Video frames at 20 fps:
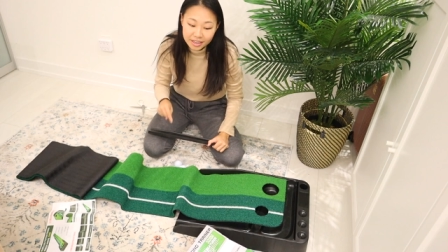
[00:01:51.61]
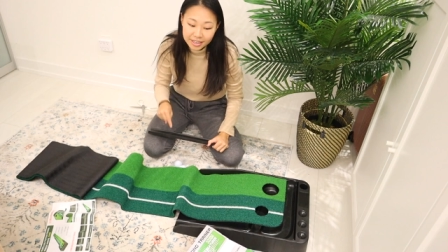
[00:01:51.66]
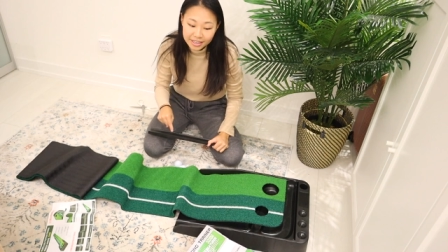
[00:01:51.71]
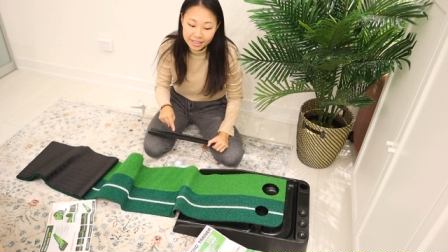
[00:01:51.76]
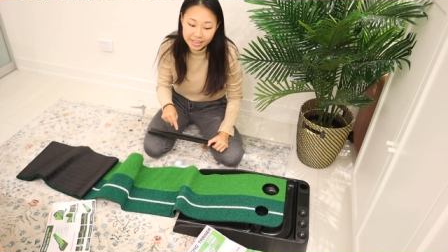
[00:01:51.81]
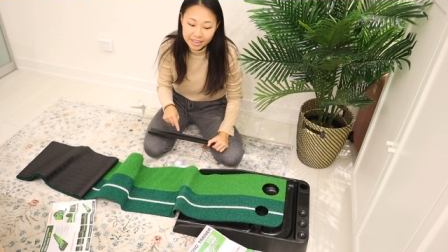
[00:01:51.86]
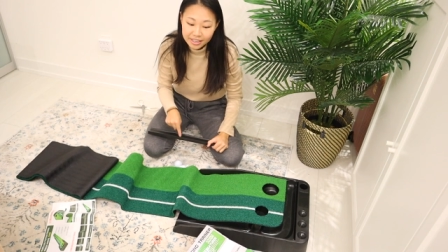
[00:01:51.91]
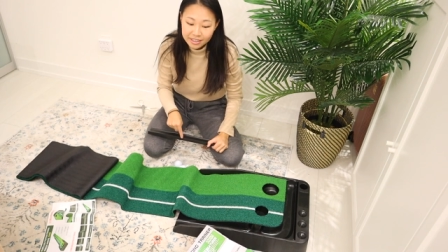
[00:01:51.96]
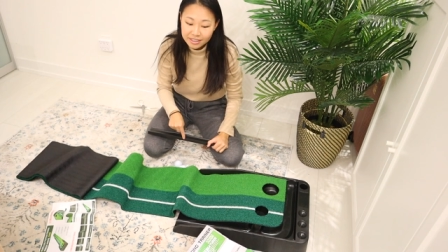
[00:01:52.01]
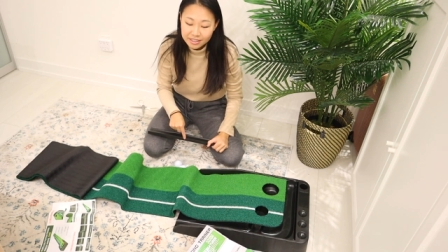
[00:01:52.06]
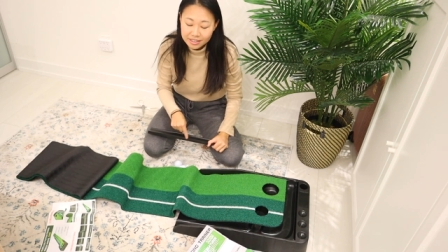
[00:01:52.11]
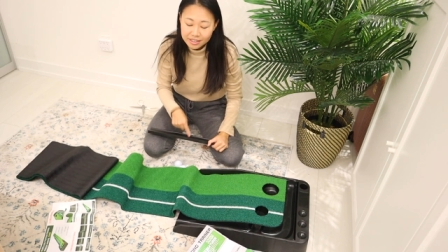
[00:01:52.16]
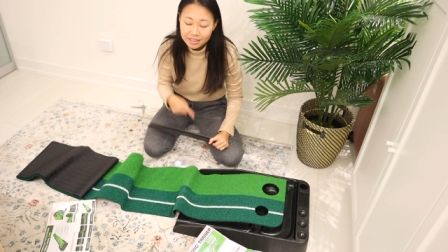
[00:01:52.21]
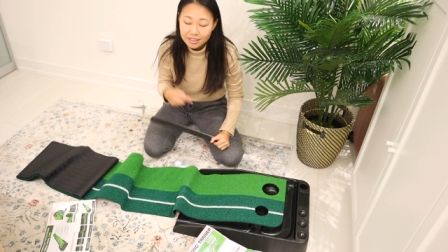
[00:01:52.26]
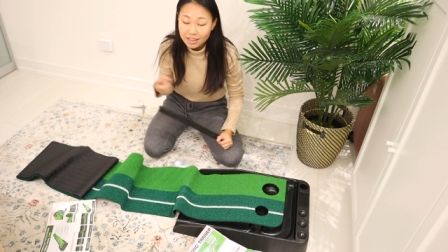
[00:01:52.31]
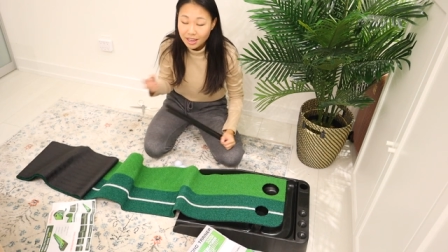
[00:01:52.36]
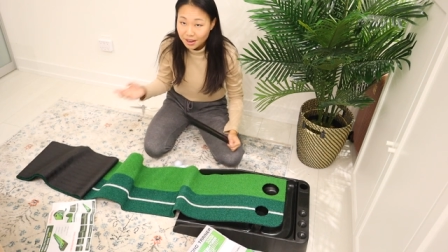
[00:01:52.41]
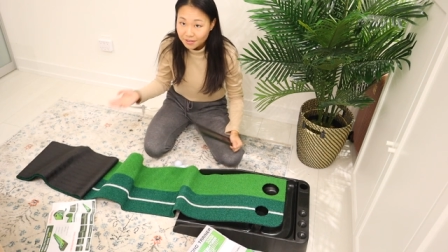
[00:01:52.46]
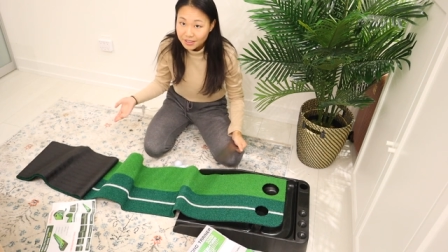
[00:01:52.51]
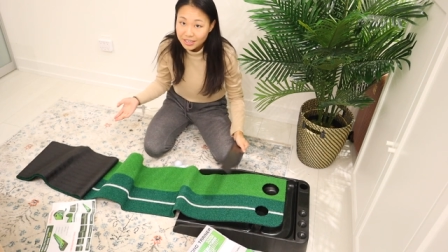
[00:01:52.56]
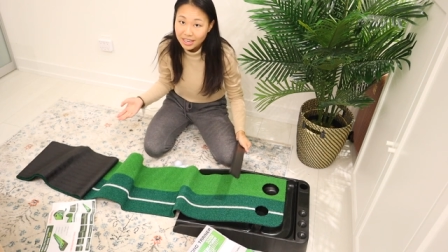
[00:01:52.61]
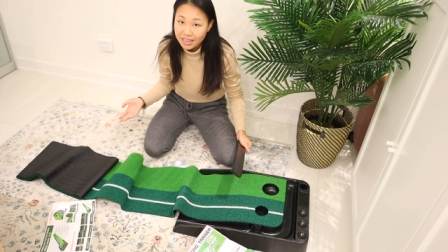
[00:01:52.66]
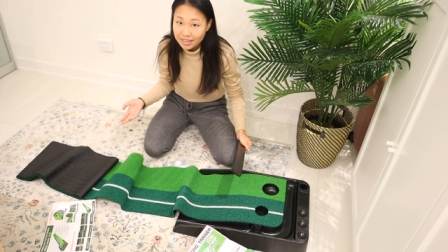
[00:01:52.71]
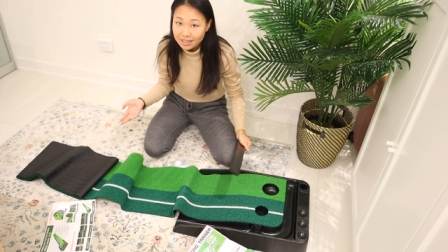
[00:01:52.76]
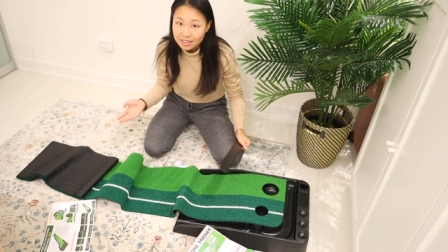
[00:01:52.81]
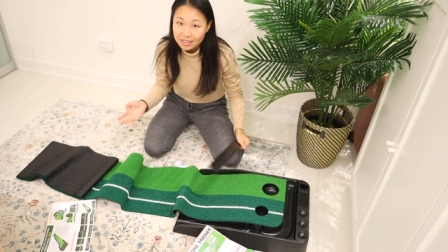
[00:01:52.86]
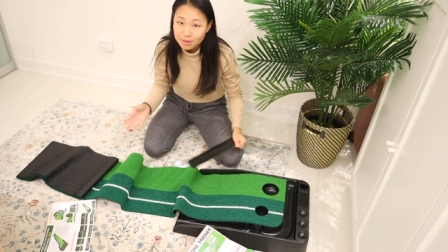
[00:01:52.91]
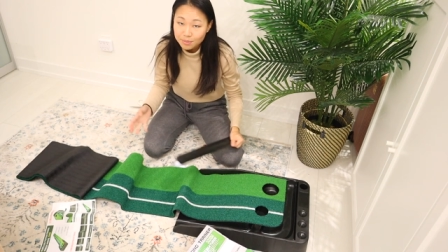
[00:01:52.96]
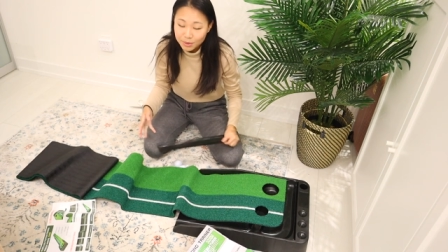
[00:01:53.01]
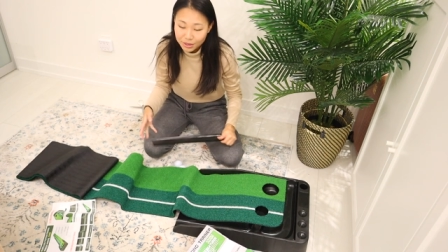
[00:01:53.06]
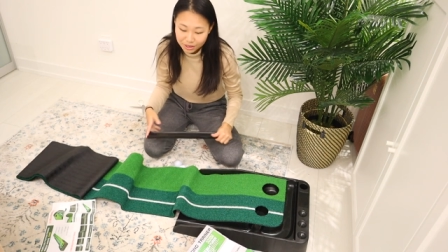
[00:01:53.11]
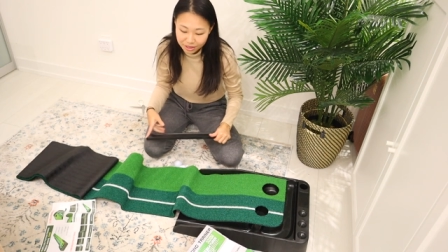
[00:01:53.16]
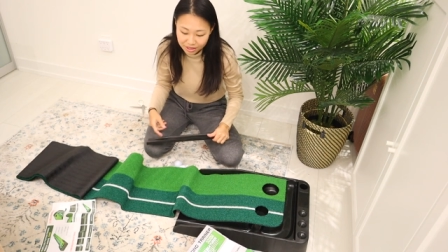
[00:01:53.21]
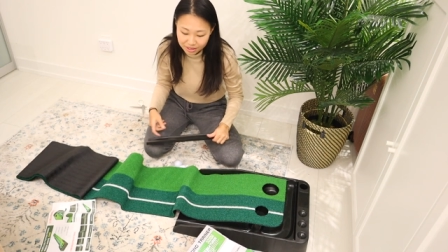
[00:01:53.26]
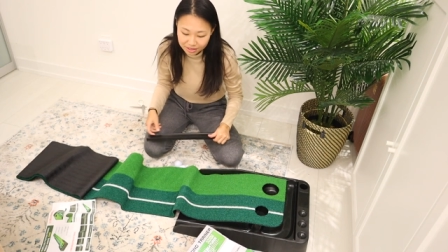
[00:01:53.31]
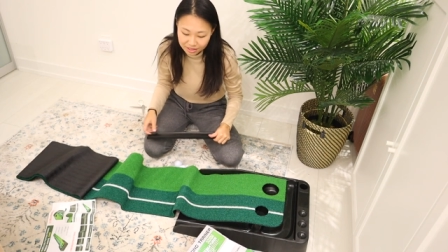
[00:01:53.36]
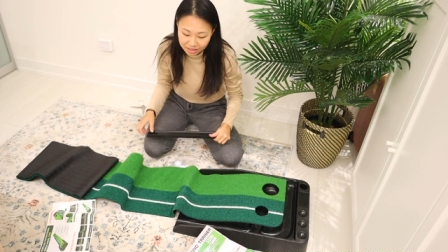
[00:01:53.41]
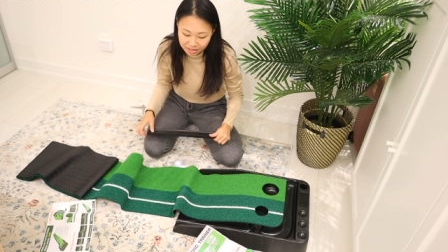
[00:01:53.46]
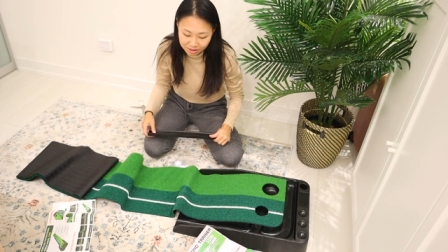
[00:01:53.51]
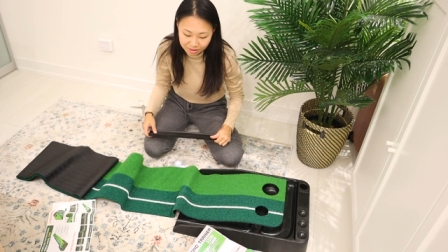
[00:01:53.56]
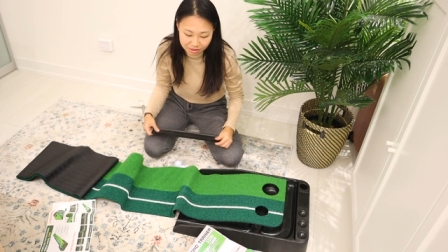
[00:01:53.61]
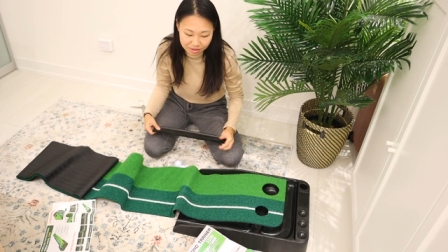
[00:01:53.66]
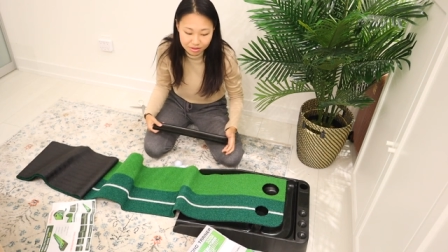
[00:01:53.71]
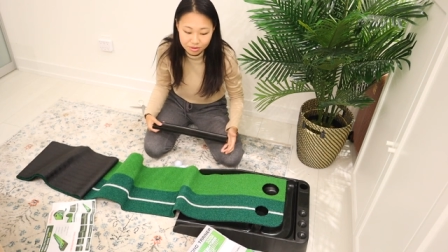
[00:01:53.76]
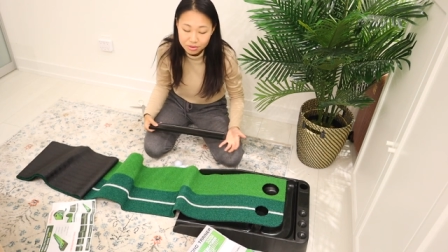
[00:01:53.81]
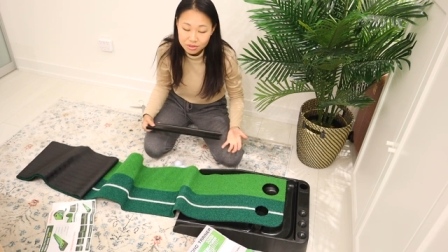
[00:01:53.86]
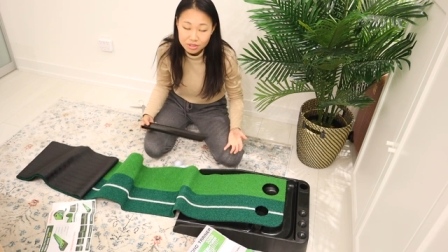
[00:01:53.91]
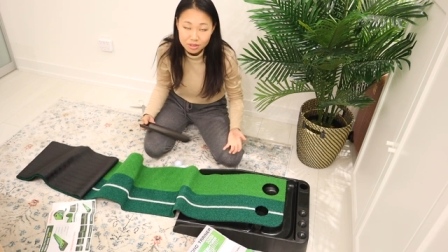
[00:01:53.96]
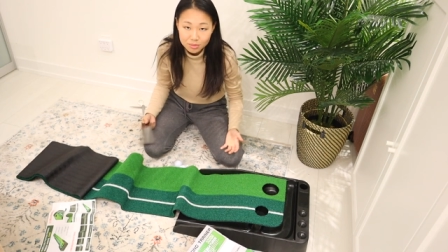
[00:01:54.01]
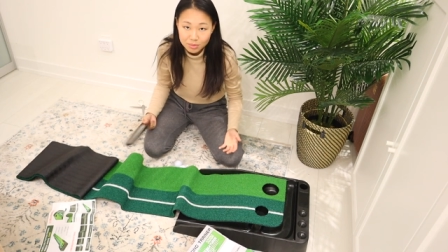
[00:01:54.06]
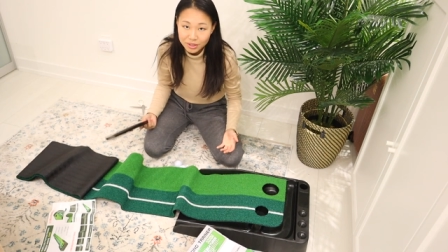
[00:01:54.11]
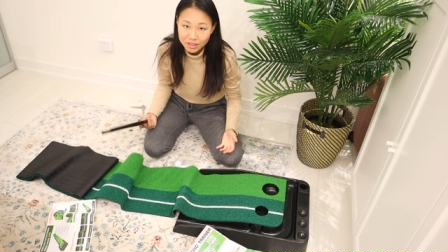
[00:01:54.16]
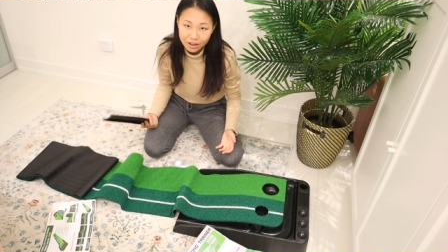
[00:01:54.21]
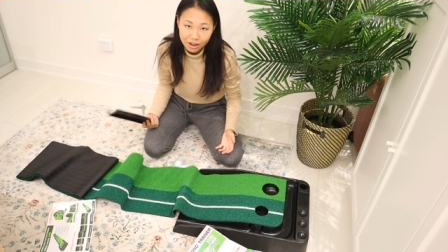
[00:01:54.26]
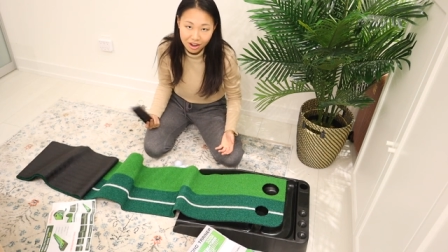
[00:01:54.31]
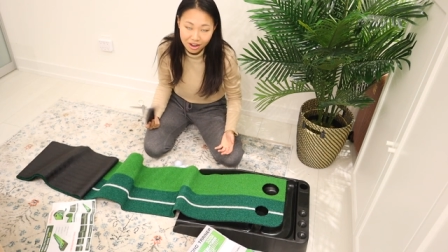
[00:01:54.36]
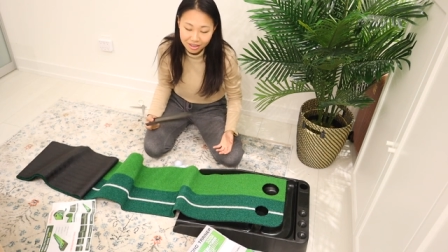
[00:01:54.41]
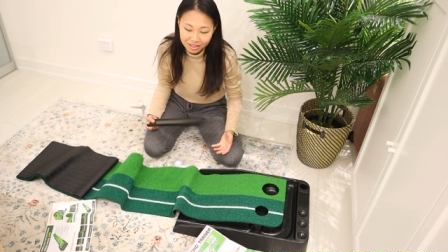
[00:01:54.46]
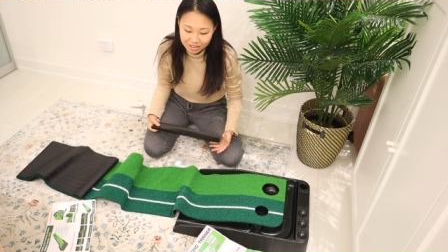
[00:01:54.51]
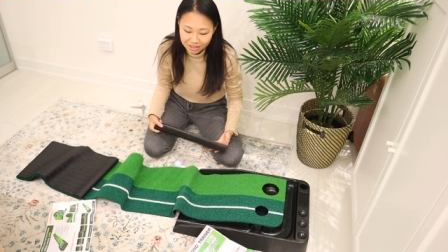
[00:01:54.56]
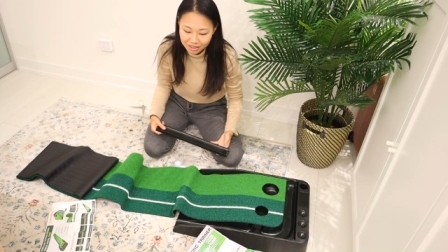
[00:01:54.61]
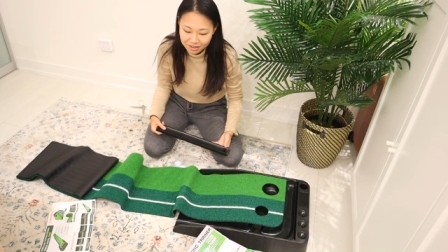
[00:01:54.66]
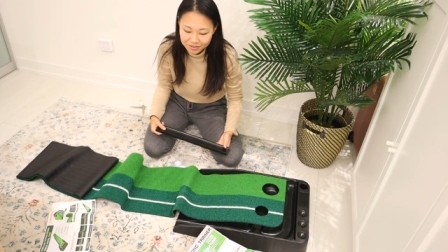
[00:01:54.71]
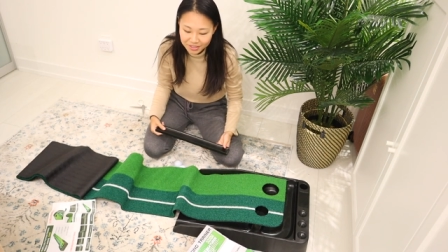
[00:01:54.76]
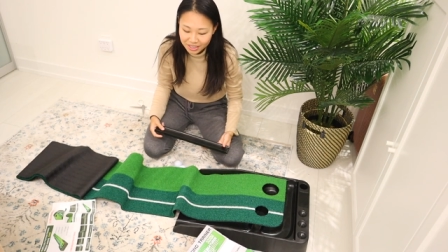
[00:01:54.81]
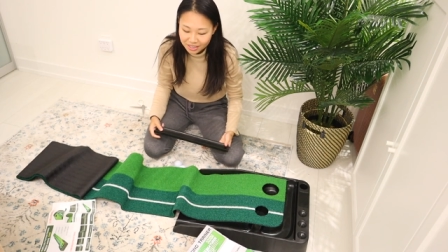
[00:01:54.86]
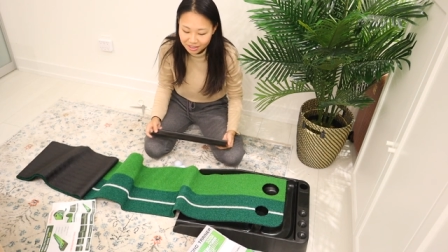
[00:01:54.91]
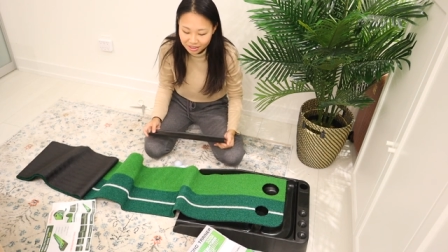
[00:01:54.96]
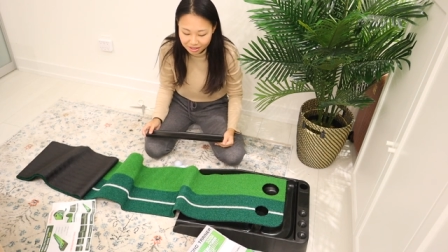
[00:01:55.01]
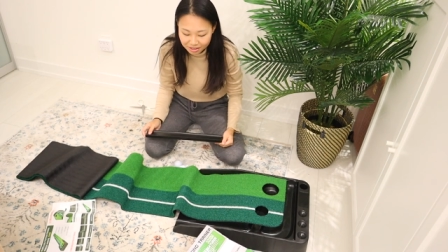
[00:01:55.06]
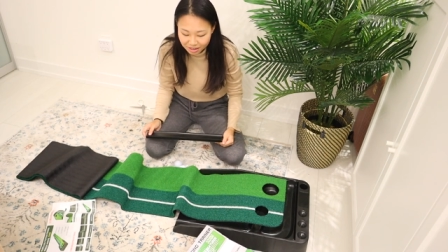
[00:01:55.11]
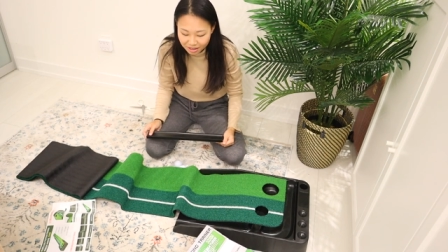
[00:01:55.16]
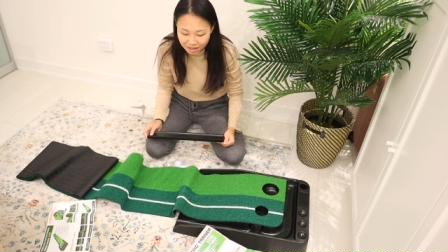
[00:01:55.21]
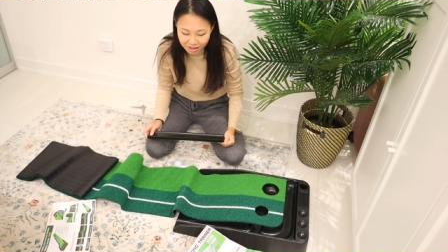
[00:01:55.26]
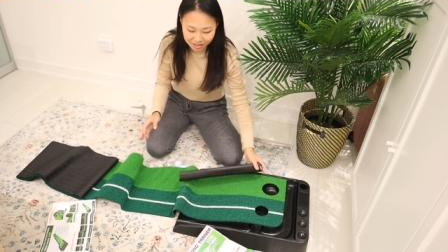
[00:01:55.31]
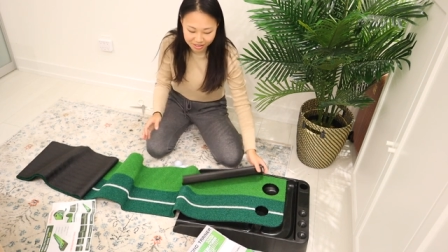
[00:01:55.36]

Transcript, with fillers: He is left-handed because he used to play hockey left-handed.